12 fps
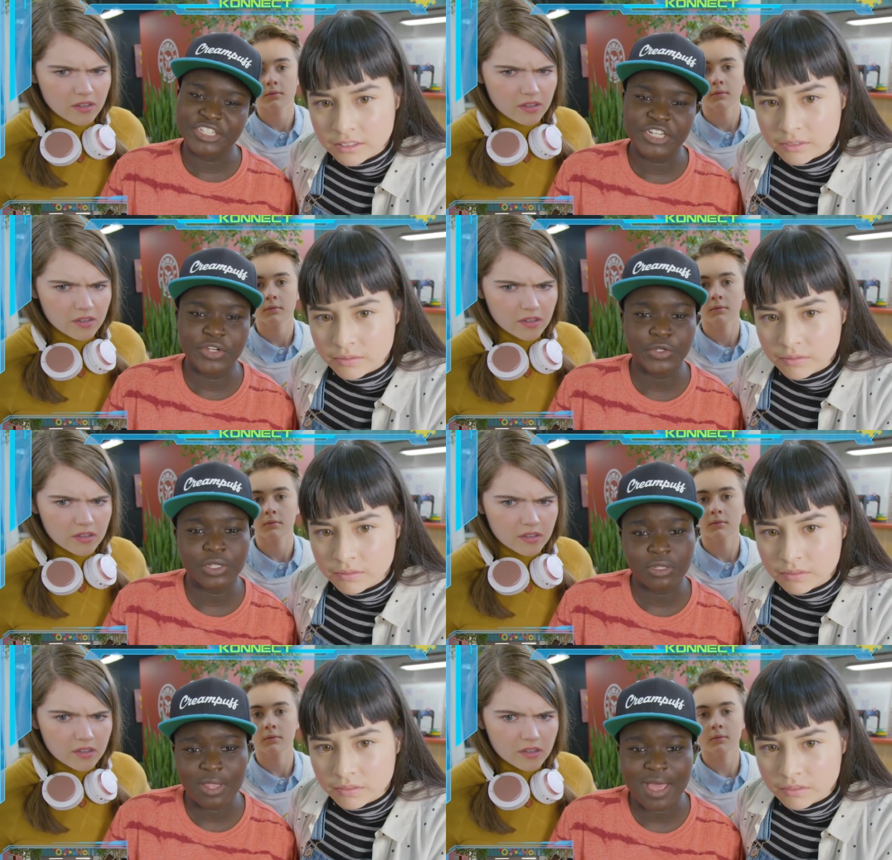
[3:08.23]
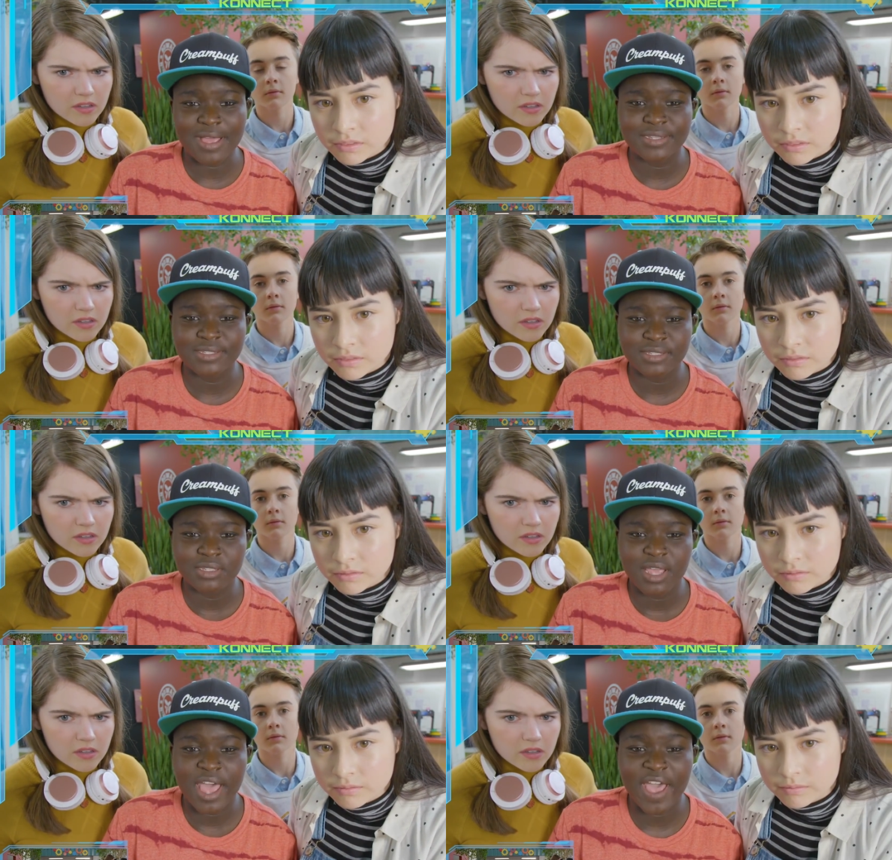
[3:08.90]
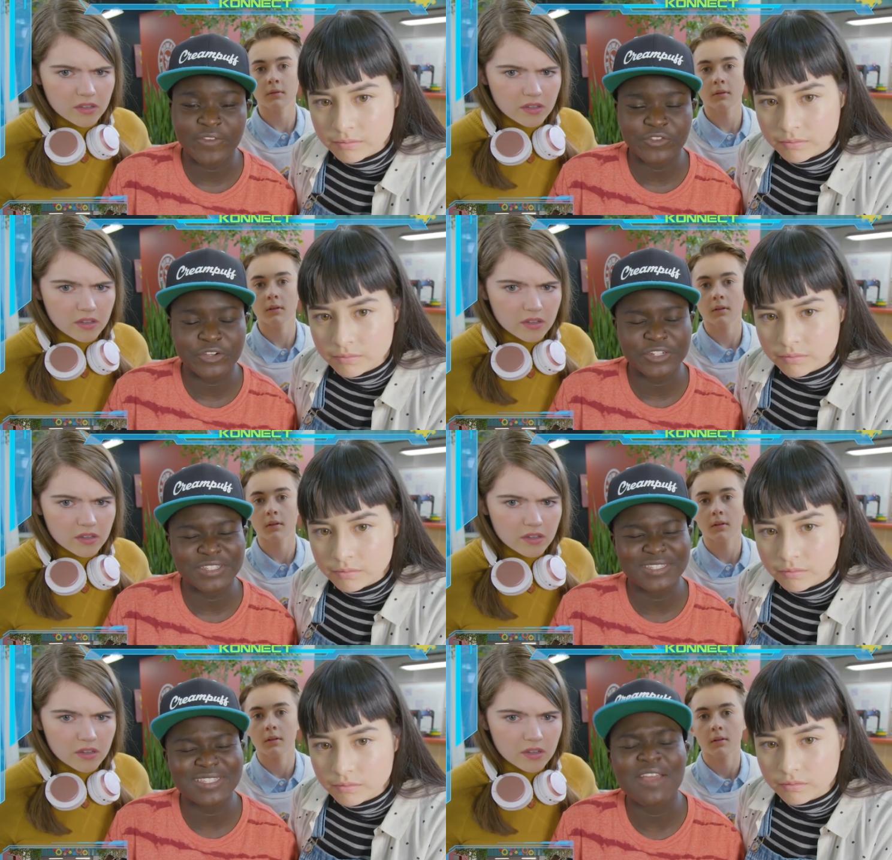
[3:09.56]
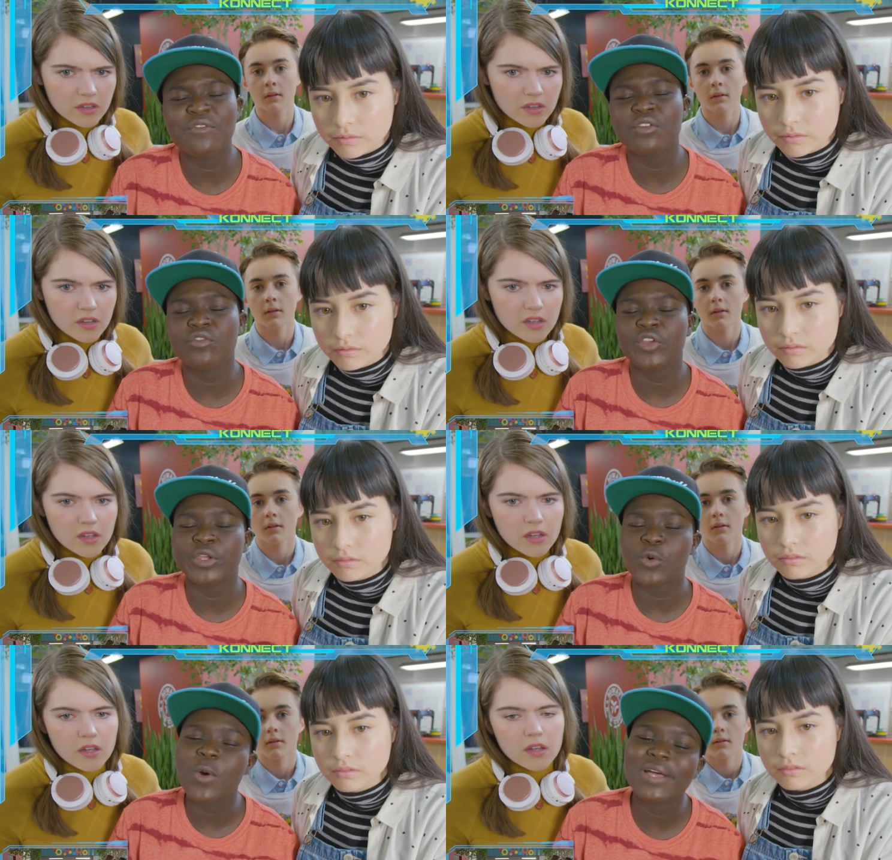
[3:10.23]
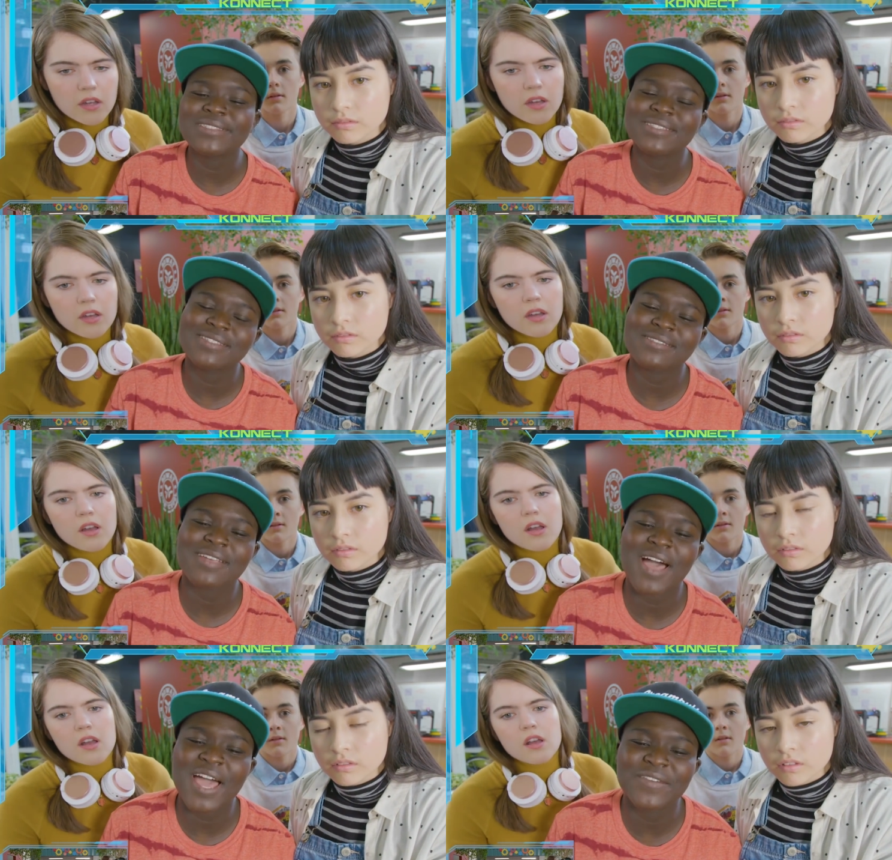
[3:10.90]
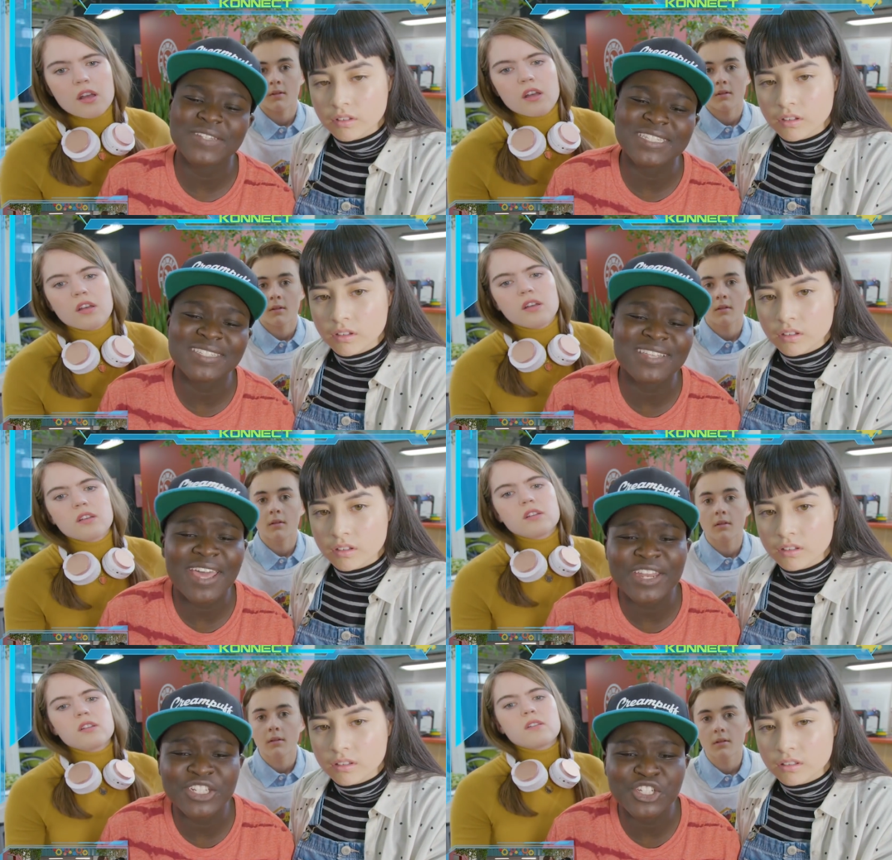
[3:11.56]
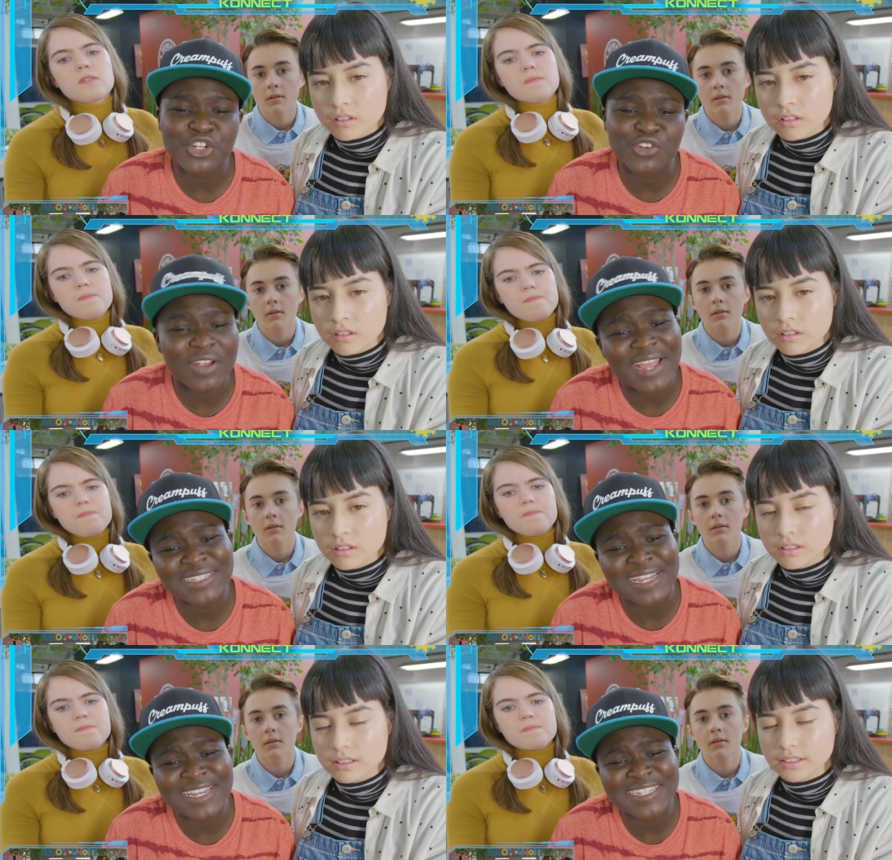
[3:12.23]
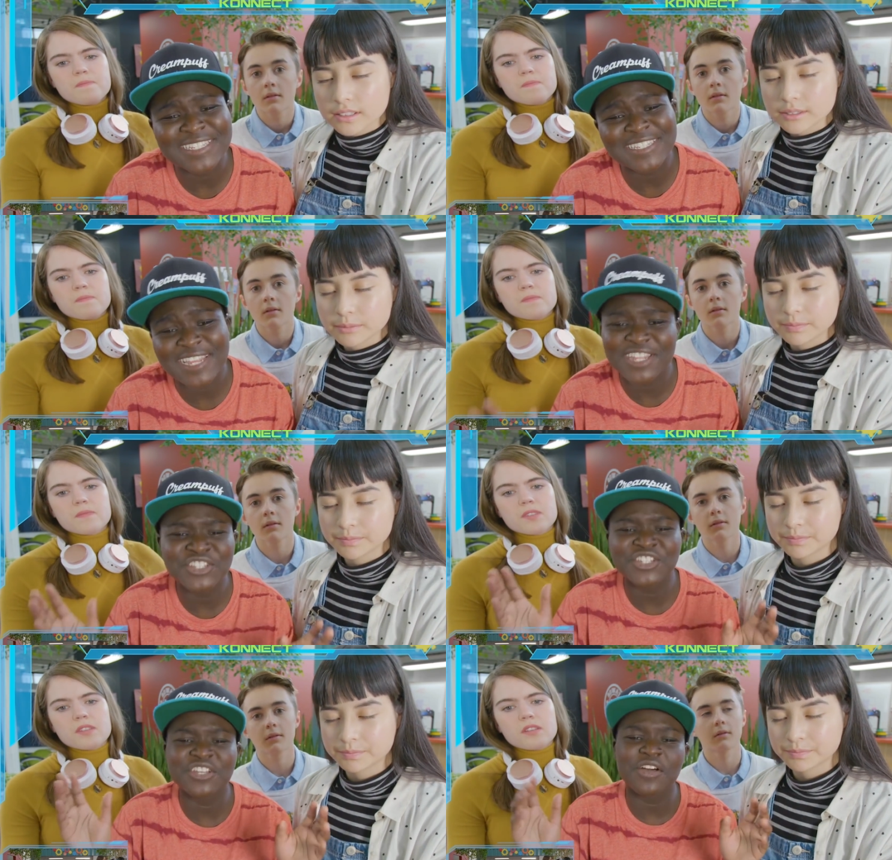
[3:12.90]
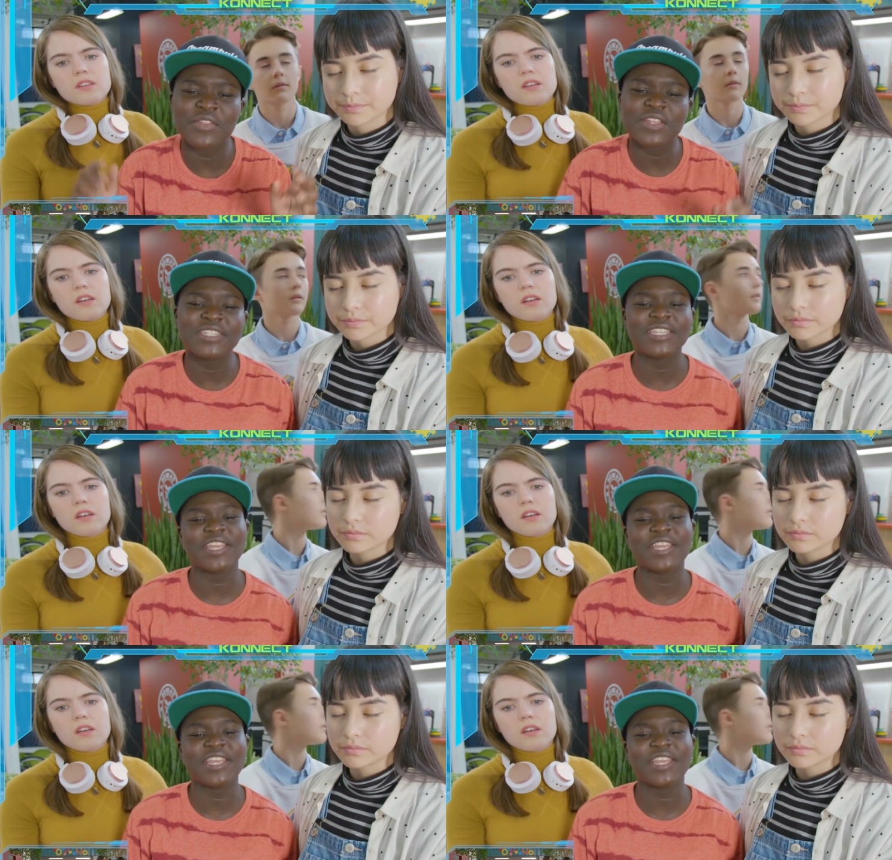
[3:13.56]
Speaker 1: Dear class, after several requests, I've decided to grant an extension on the